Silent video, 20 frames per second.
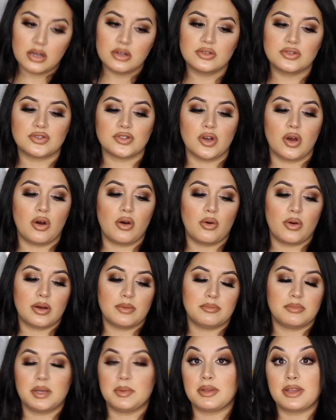
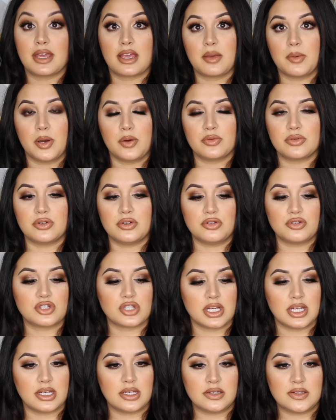So maybe they came out with new
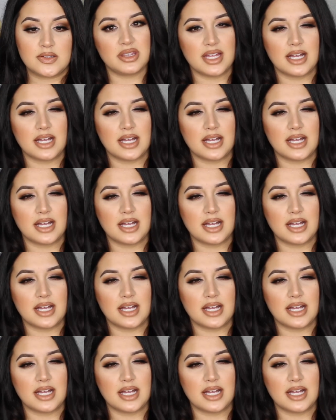shades.